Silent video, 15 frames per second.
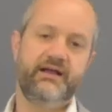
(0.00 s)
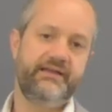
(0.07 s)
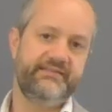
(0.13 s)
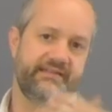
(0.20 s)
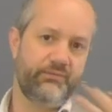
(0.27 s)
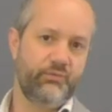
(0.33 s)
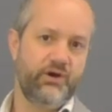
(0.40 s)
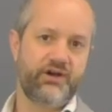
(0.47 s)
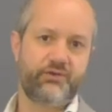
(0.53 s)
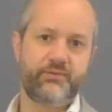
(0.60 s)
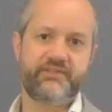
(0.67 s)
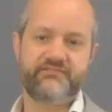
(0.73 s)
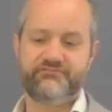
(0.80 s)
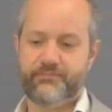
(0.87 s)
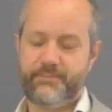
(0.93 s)
in their work
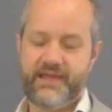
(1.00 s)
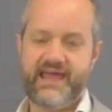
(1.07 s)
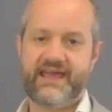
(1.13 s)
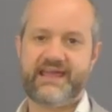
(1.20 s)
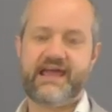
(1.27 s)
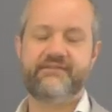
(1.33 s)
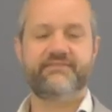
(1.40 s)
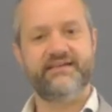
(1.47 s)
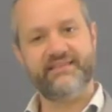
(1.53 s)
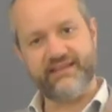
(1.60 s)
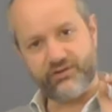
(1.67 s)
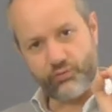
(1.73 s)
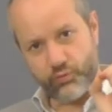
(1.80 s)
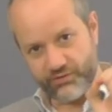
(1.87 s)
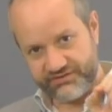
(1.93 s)
with a repair cafe, they
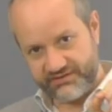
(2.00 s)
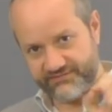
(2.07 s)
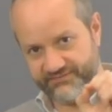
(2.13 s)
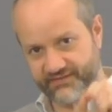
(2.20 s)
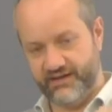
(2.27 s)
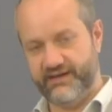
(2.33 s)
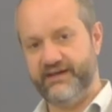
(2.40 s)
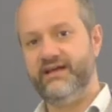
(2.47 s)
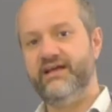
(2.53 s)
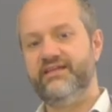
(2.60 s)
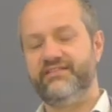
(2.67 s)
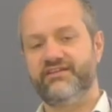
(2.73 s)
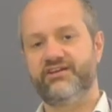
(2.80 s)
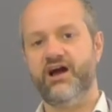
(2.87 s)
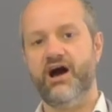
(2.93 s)
quantify
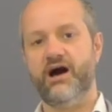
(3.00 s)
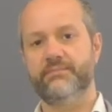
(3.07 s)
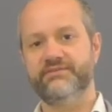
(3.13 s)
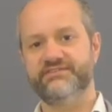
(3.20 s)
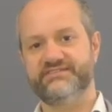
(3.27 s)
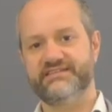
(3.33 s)
the carbon